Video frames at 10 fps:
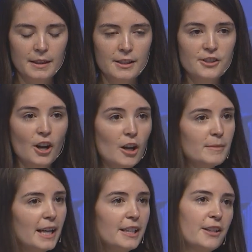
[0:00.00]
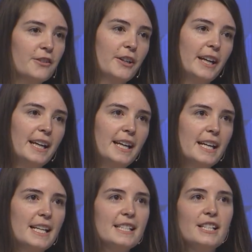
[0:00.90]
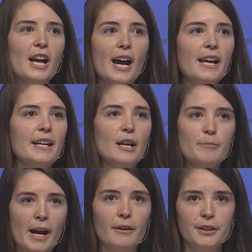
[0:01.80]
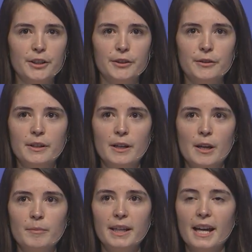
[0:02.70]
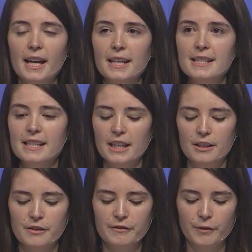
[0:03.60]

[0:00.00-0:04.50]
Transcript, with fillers: Psalm 93 is not about you because it is